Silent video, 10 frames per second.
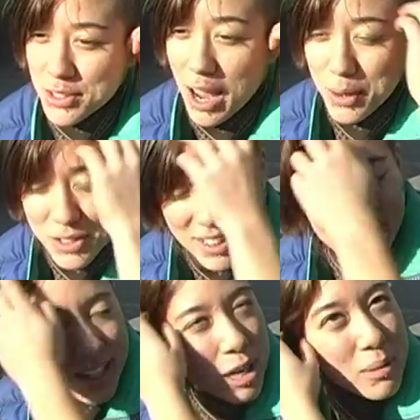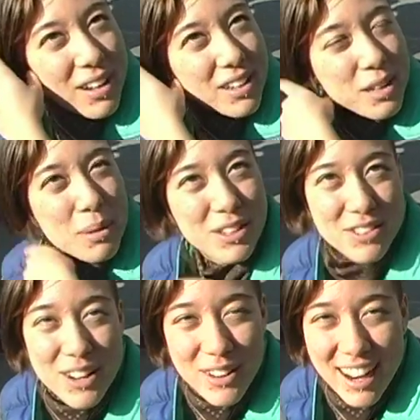So I was trying to get here by
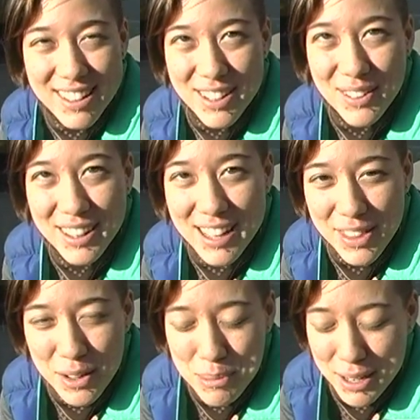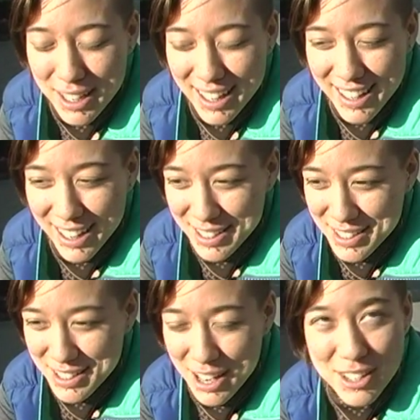sunrise. I really thought that would be a
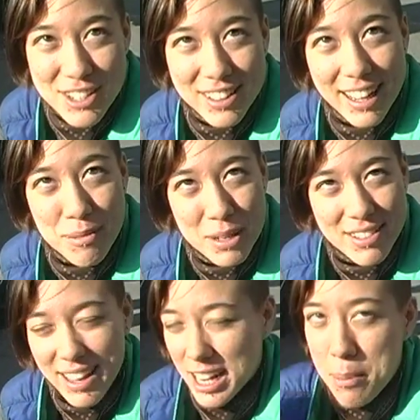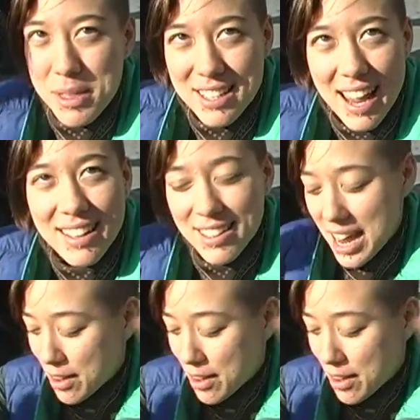nice touch to like be setting up the tent and